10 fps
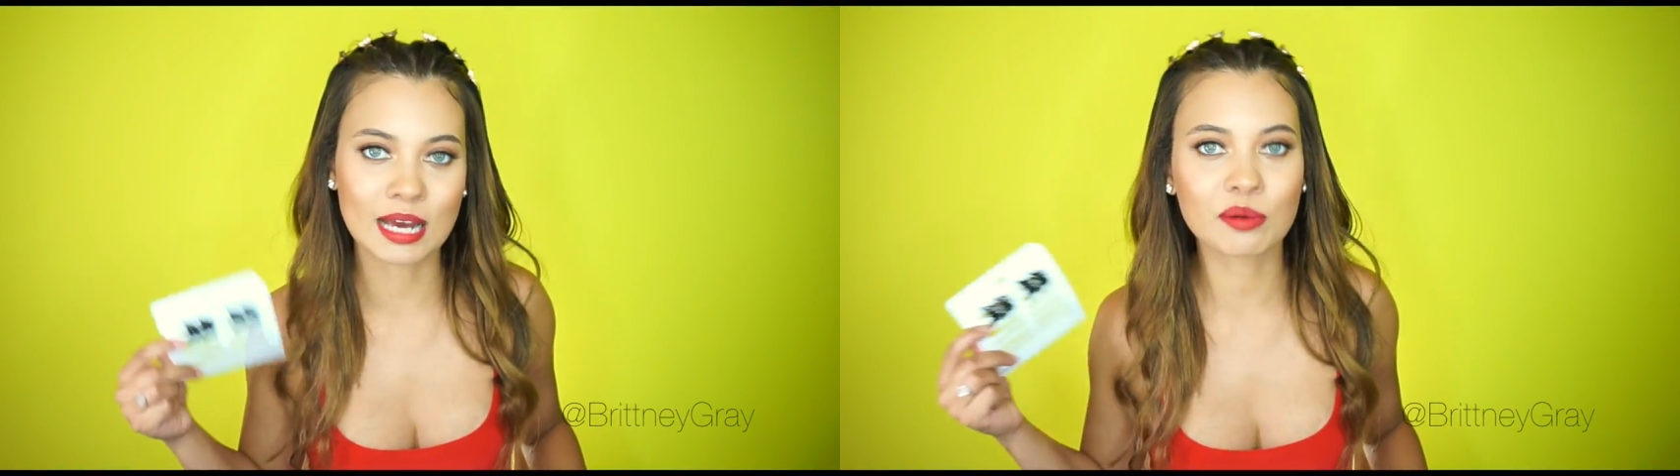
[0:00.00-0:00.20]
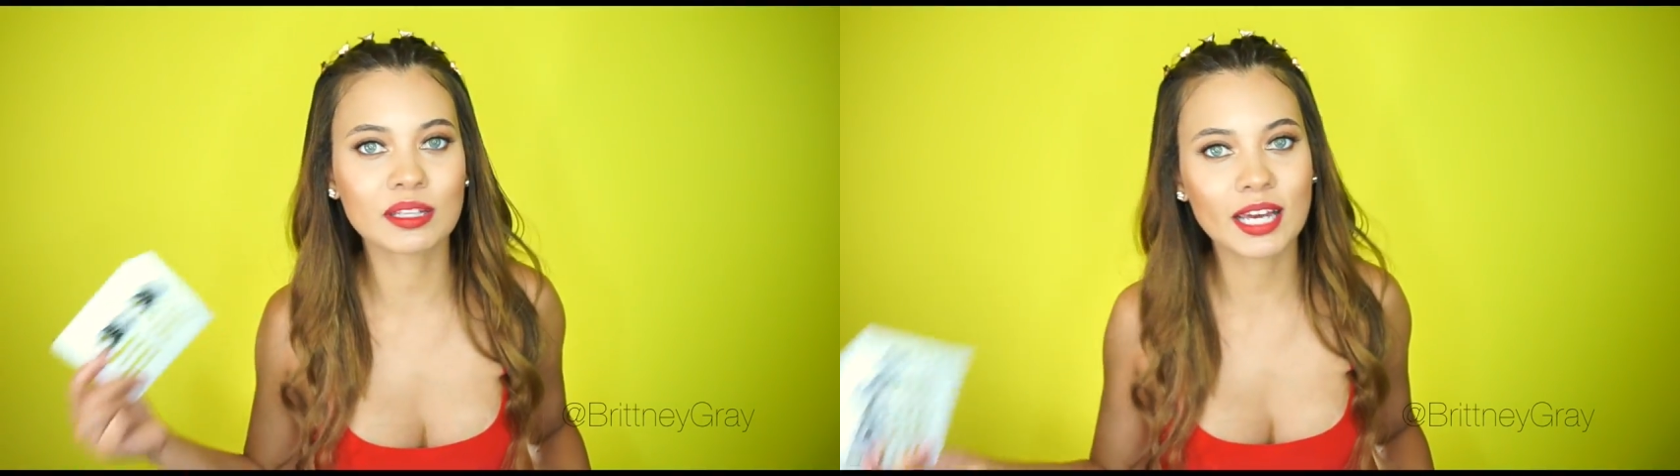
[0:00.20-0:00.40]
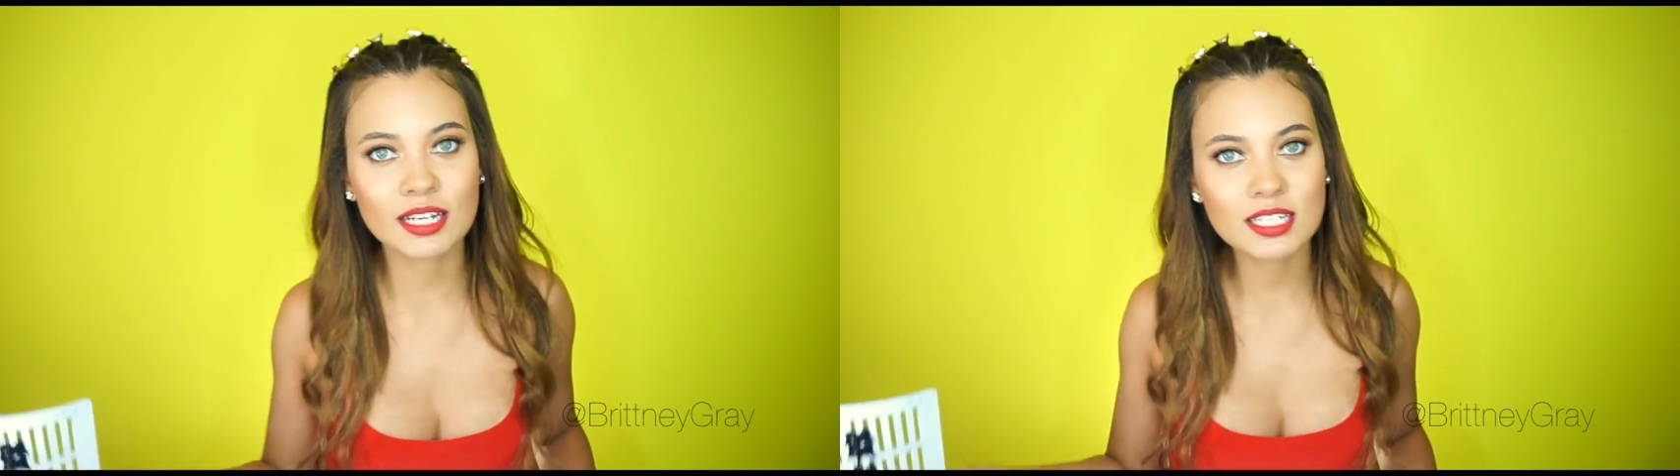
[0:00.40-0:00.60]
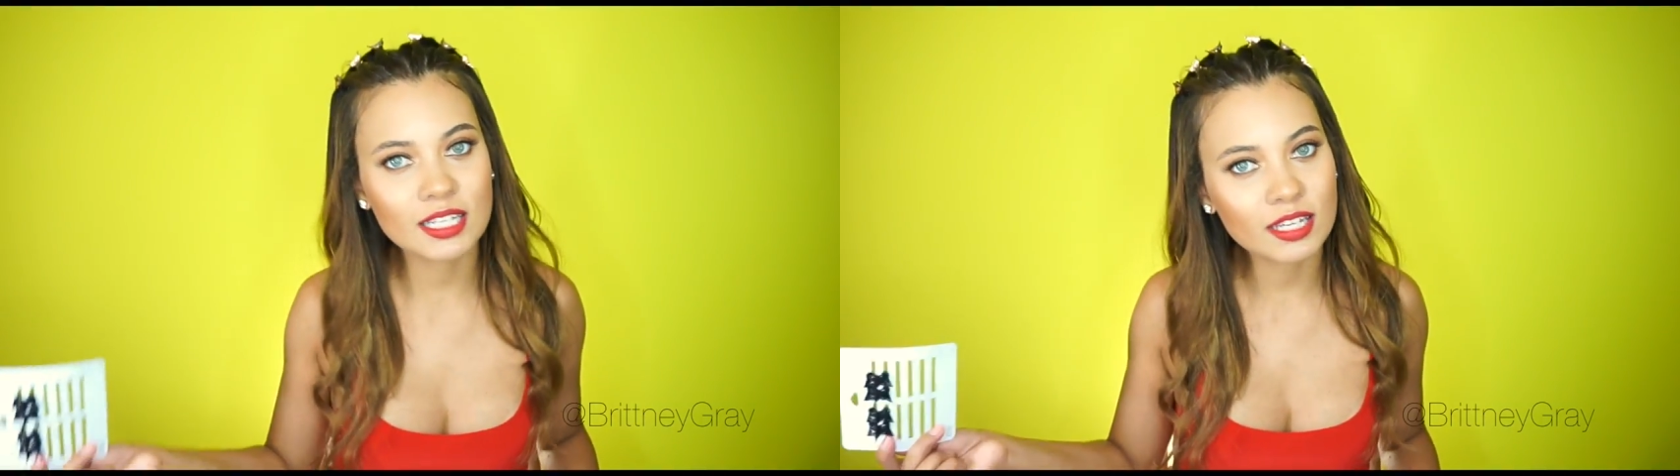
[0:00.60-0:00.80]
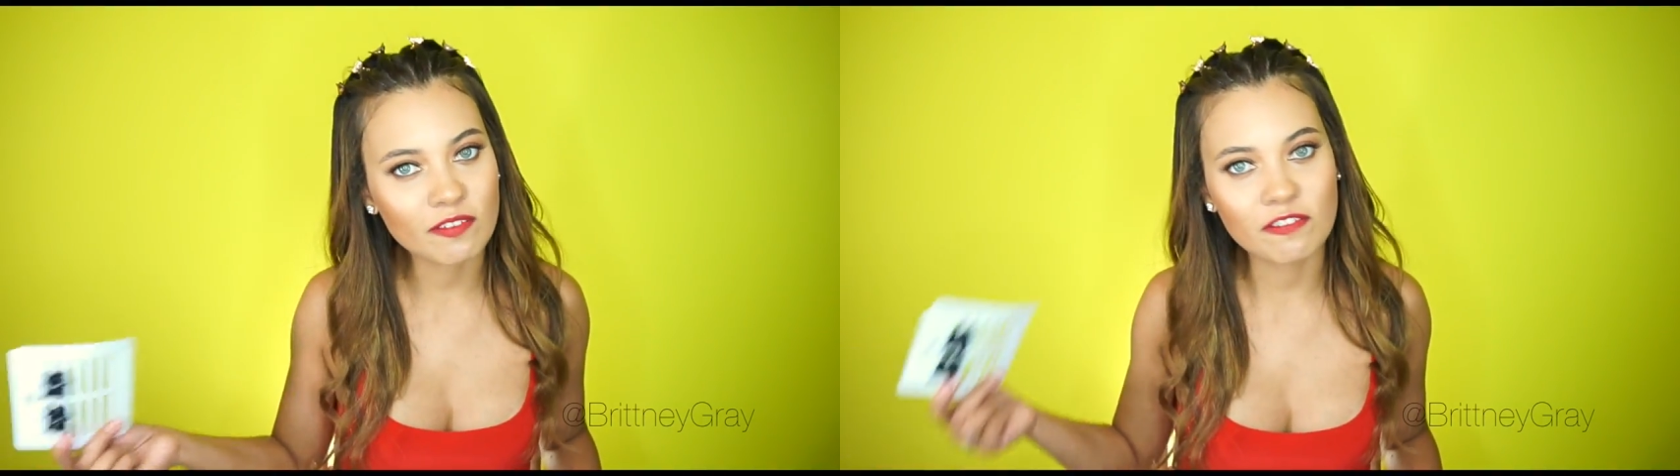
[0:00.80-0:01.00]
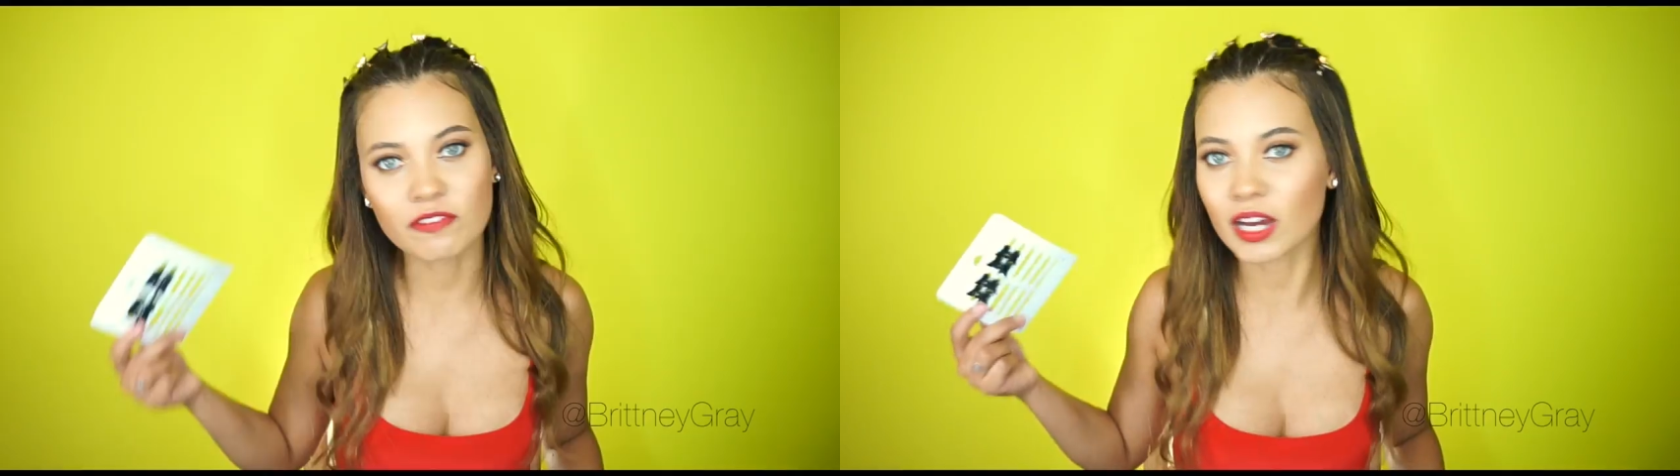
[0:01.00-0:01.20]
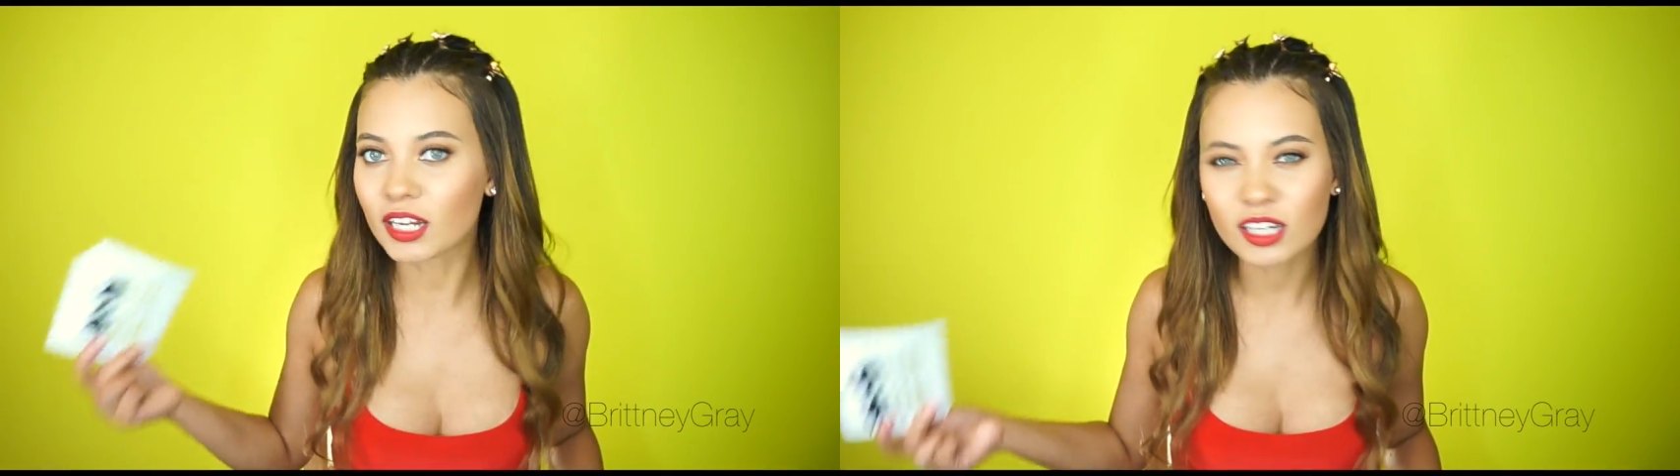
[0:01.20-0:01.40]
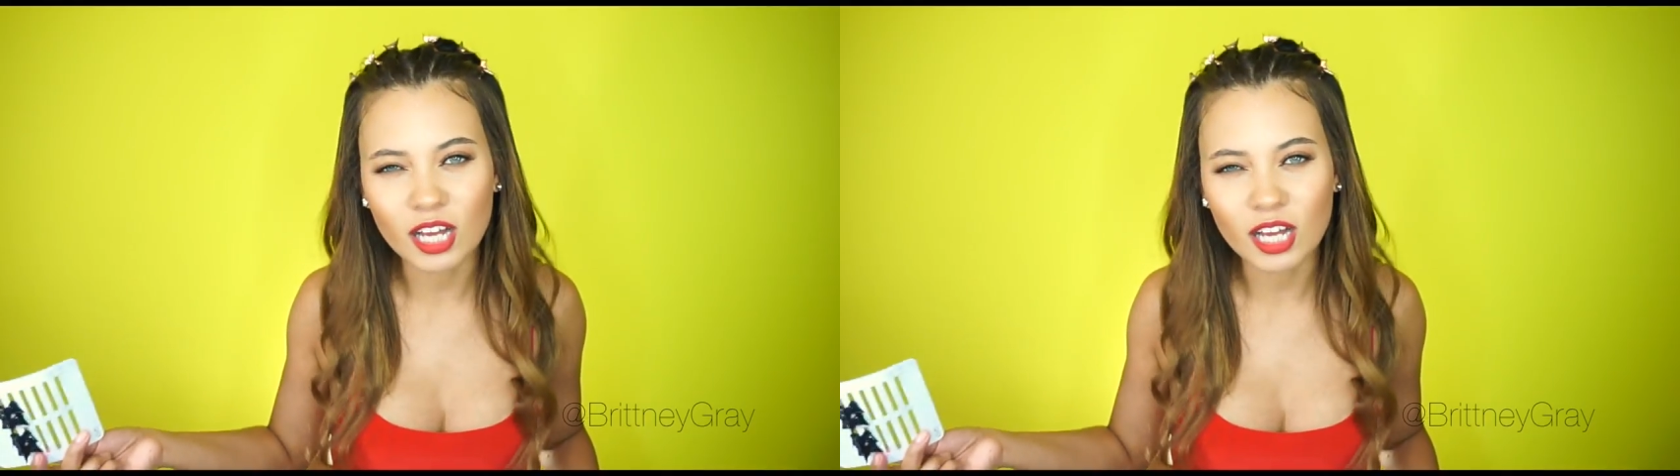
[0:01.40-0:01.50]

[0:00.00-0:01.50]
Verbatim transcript: I would like to get fun